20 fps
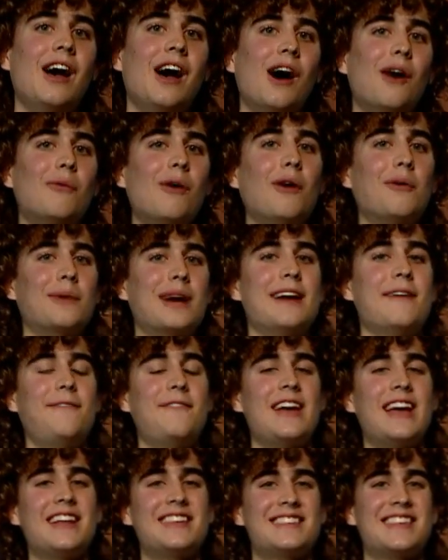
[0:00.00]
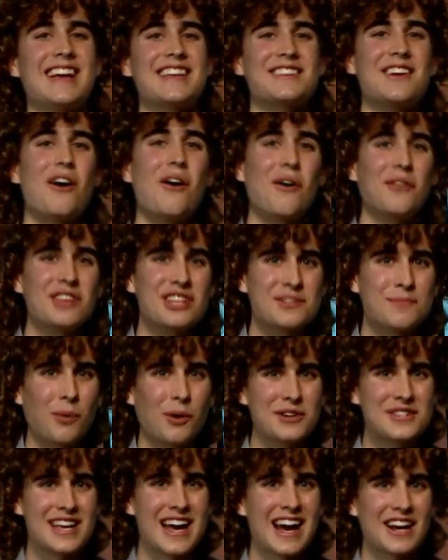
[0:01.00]
Well, Ram fans, that's all the
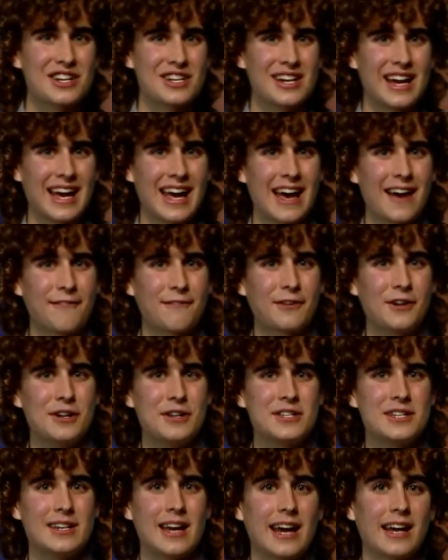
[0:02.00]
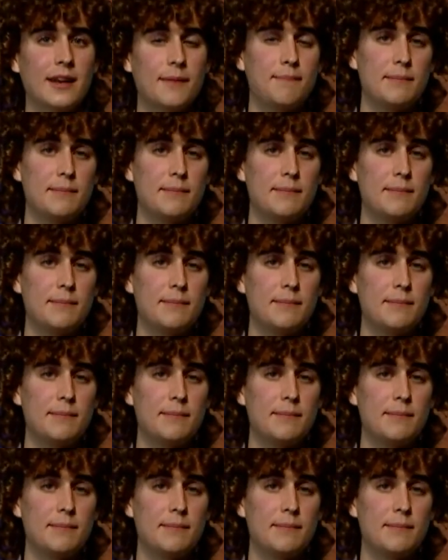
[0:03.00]
sports action I have for you tonight.